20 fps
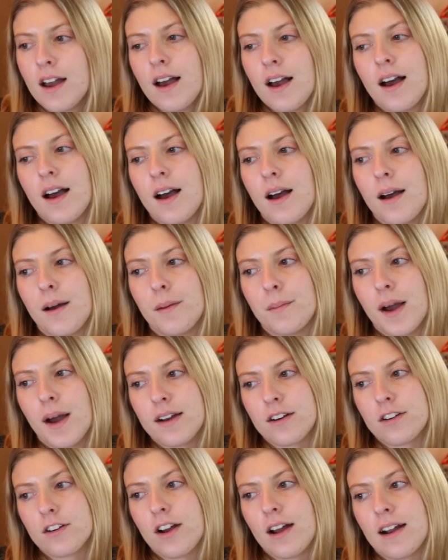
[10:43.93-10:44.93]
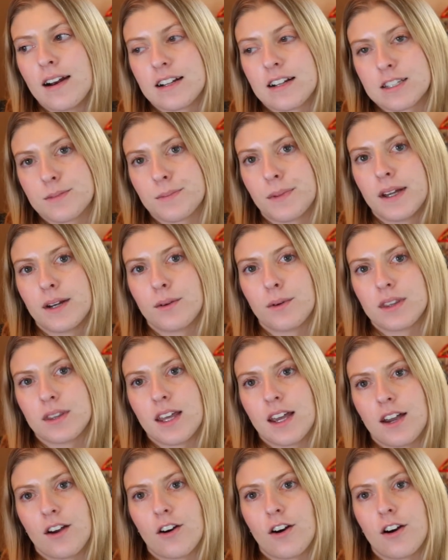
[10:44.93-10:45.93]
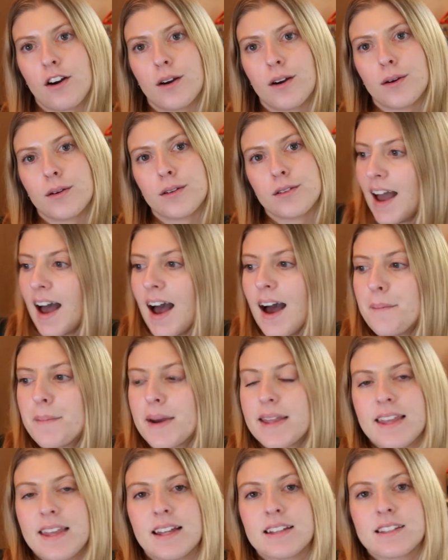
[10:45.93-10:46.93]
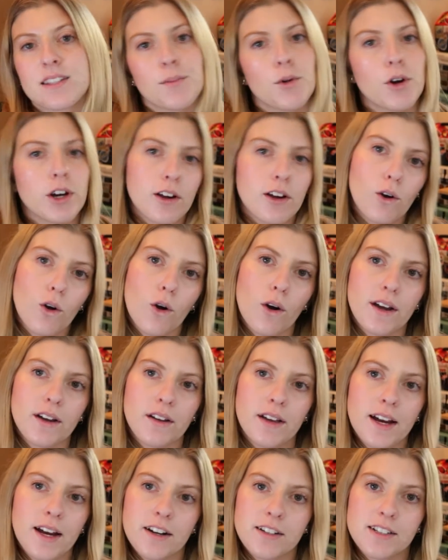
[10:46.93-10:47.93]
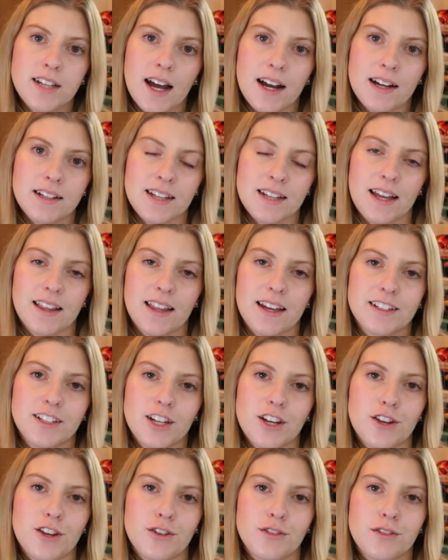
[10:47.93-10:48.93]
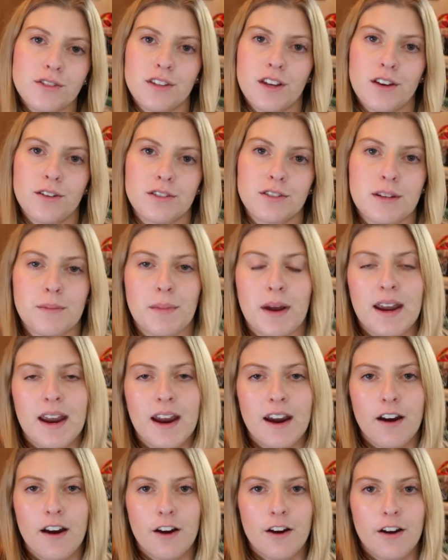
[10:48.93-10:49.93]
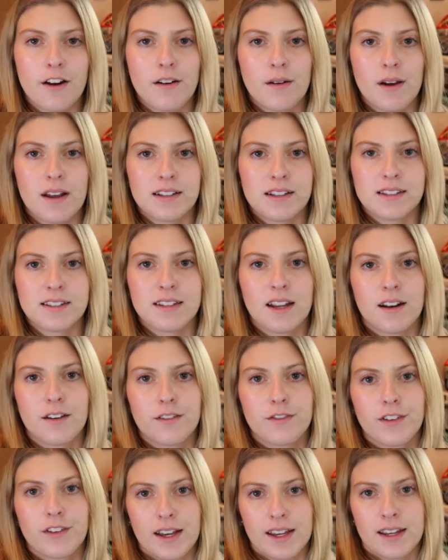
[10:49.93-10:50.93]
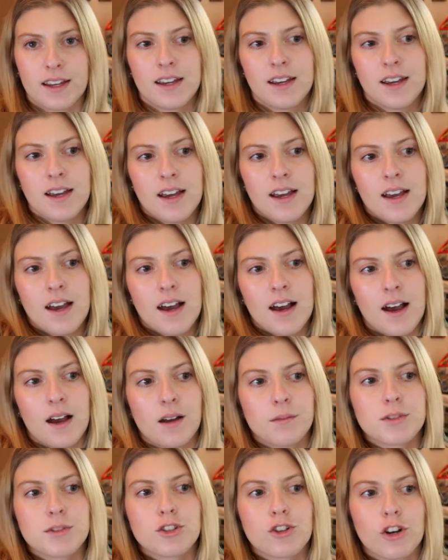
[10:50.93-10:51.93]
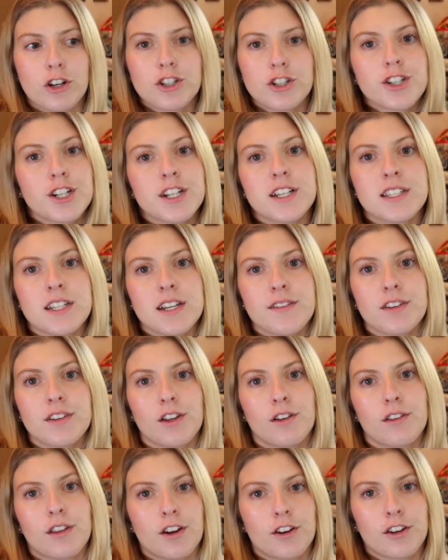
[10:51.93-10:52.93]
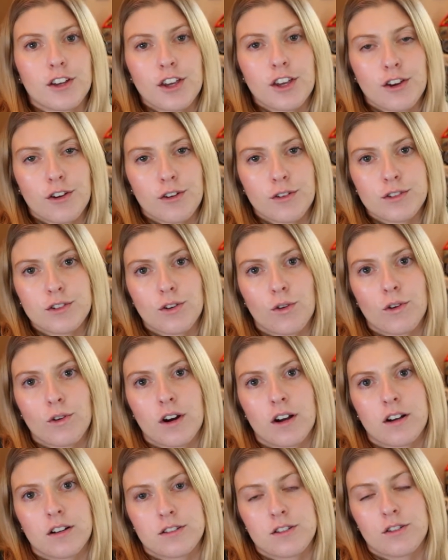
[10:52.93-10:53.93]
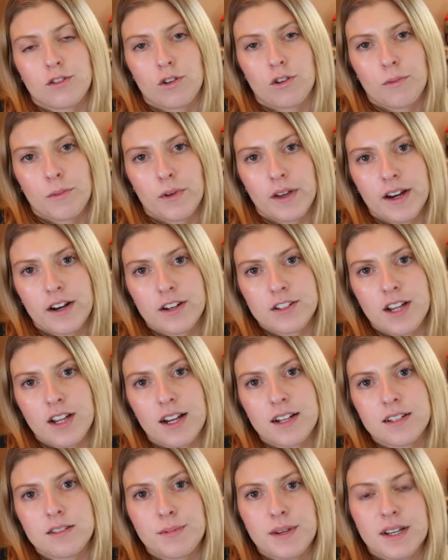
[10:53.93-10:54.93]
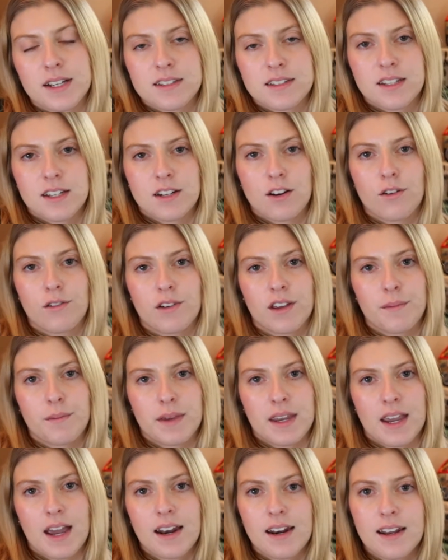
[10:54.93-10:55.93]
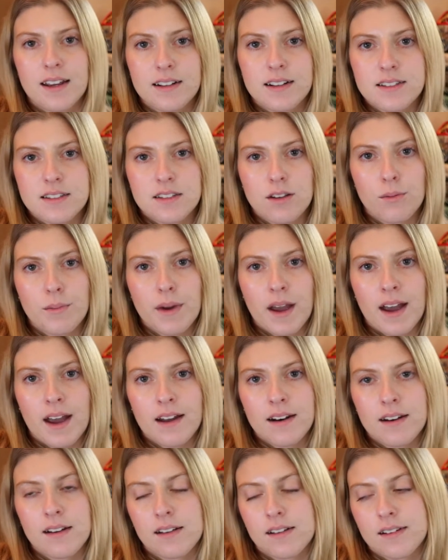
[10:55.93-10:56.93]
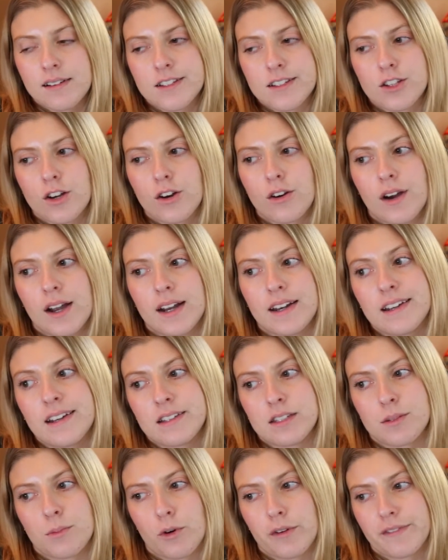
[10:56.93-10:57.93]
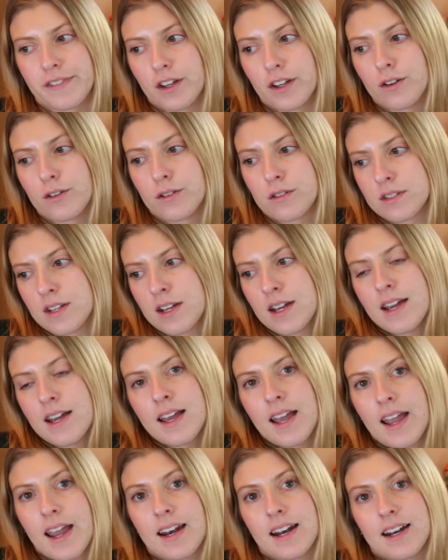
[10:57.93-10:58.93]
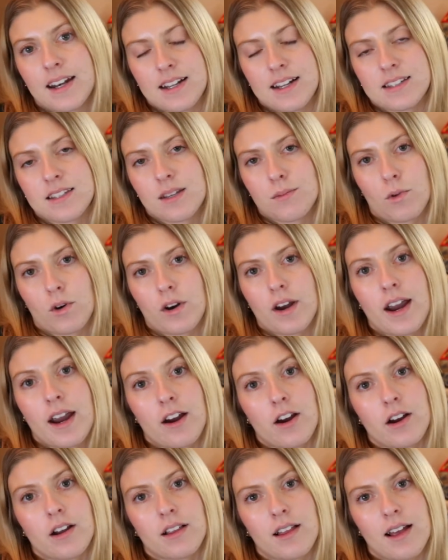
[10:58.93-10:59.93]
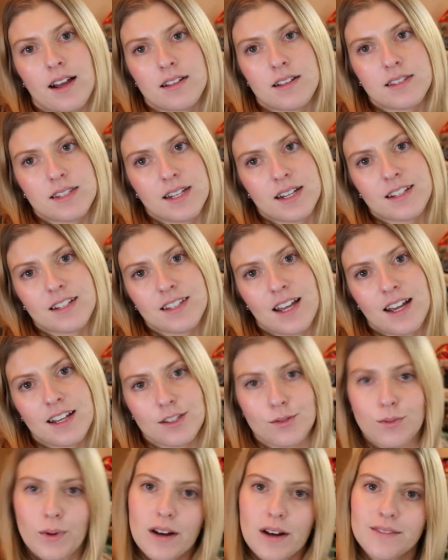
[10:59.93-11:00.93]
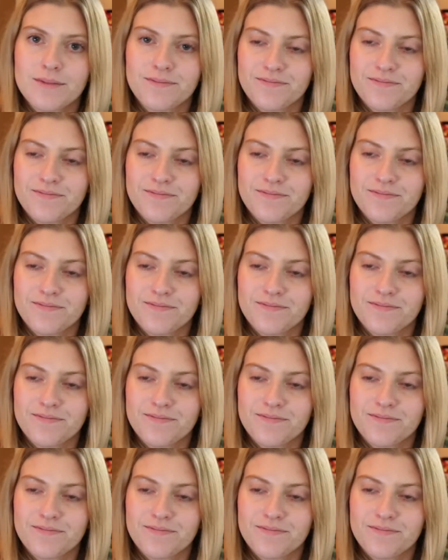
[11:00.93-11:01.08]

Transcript: I don't know how to explain what they are. And then some more coil hair ties. I like to use those in my hair instead of like scrunchies, even though they're cute, or also normal hair ties because they don't give me headaches so bad. So I need some more of those, and I need some more hair elastics as well.